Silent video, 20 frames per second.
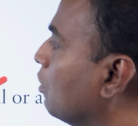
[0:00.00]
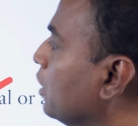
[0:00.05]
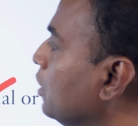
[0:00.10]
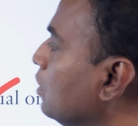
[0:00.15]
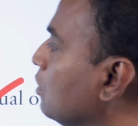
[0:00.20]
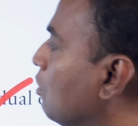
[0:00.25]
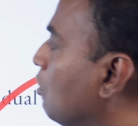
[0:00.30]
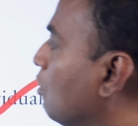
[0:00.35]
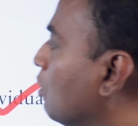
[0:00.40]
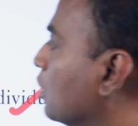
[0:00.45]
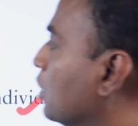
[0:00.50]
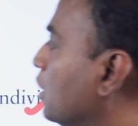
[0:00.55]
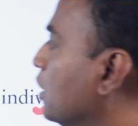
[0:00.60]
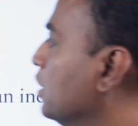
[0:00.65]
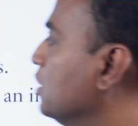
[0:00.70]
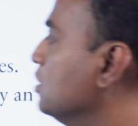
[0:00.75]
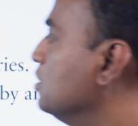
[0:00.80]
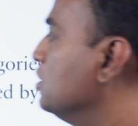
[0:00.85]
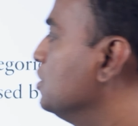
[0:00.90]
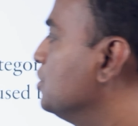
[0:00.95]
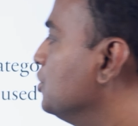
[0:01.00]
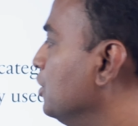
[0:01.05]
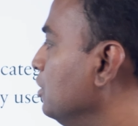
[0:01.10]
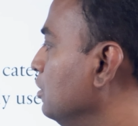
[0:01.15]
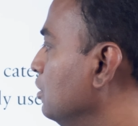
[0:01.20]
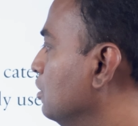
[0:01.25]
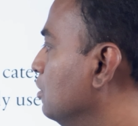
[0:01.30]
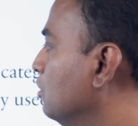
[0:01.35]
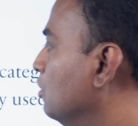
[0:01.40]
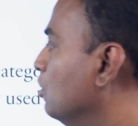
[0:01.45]
or an
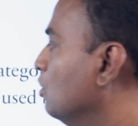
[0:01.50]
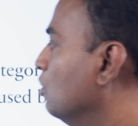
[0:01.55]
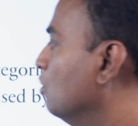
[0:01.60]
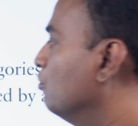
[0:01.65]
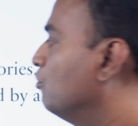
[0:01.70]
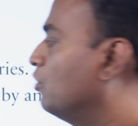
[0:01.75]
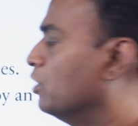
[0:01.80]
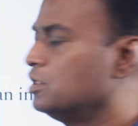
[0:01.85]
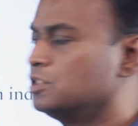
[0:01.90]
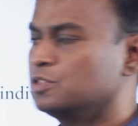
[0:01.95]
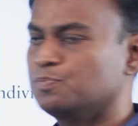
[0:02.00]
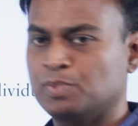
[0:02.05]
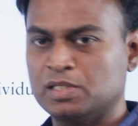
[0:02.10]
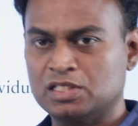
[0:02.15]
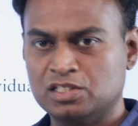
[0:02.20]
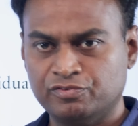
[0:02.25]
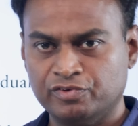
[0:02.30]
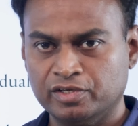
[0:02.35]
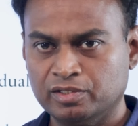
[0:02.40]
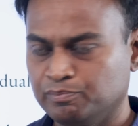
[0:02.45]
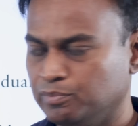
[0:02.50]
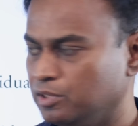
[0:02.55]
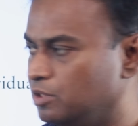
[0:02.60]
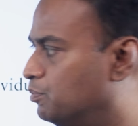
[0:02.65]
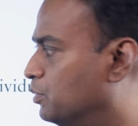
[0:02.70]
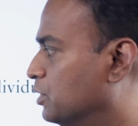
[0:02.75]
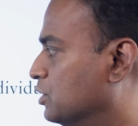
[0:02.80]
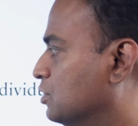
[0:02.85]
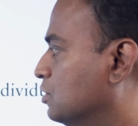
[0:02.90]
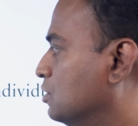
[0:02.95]
organization for a specific
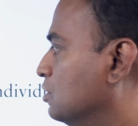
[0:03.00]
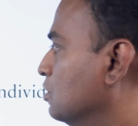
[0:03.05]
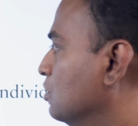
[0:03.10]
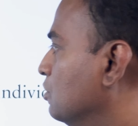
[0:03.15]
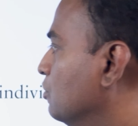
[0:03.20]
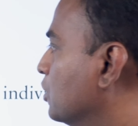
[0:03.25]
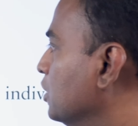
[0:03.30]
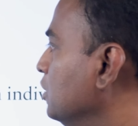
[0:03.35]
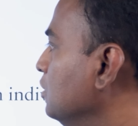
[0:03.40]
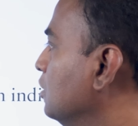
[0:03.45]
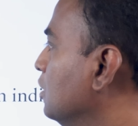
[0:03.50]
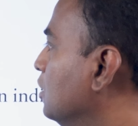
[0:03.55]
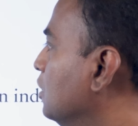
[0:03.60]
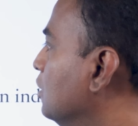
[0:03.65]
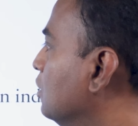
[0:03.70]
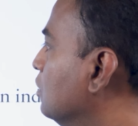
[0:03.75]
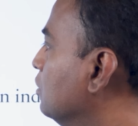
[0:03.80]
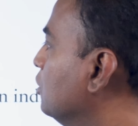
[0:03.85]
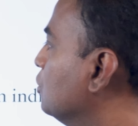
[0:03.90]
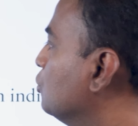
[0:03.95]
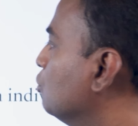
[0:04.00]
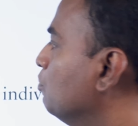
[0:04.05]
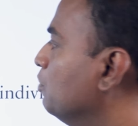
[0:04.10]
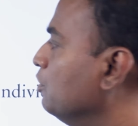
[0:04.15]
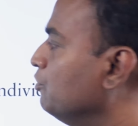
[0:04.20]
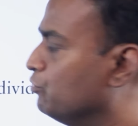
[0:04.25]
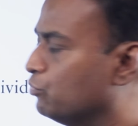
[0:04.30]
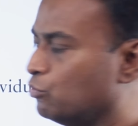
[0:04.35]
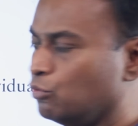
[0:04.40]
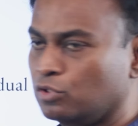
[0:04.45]
purpose. Okay, there
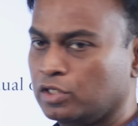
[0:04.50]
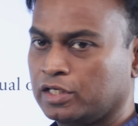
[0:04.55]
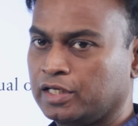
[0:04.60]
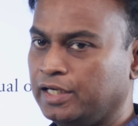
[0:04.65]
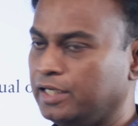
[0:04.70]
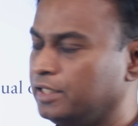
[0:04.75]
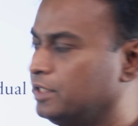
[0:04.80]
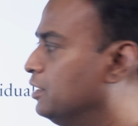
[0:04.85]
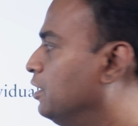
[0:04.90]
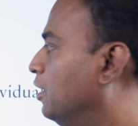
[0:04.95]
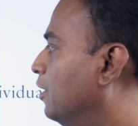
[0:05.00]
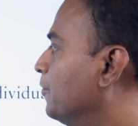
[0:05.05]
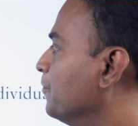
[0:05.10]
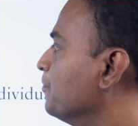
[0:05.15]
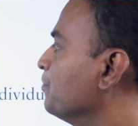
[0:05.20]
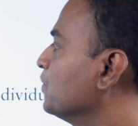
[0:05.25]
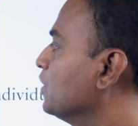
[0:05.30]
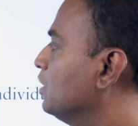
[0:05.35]
should be four criteria.